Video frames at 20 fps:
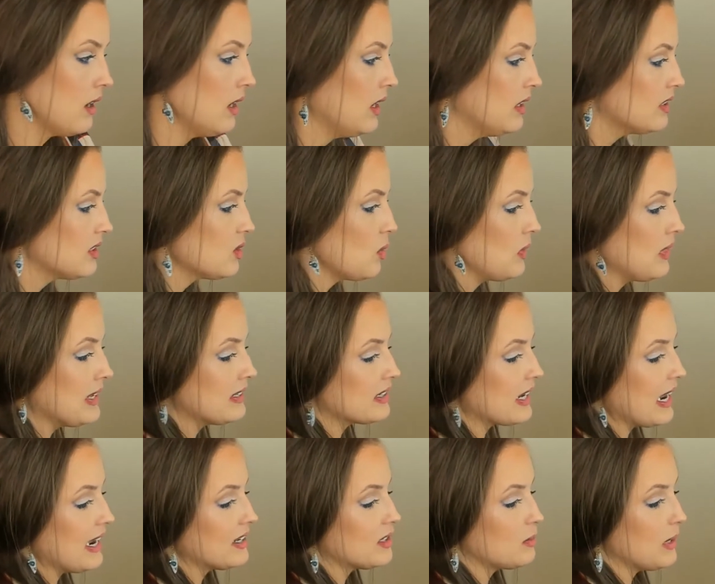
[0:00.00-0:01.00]
So in this
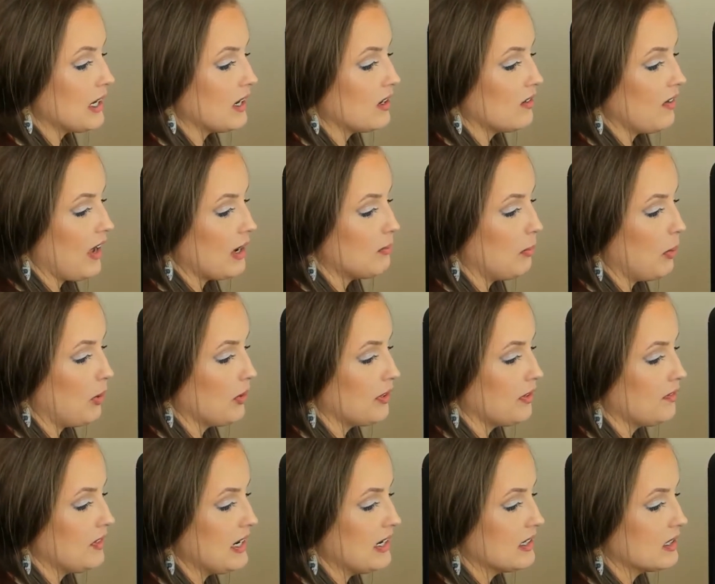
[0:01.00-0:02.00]
case, we can divide both of
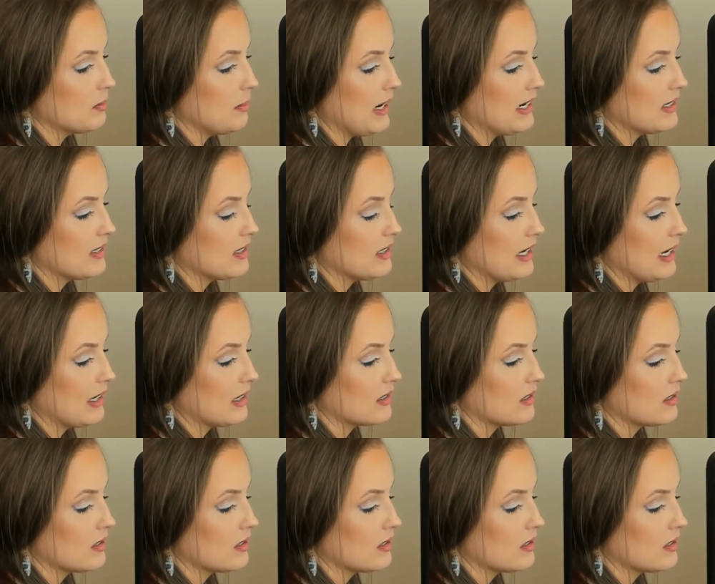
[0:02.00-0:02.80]
these by 6.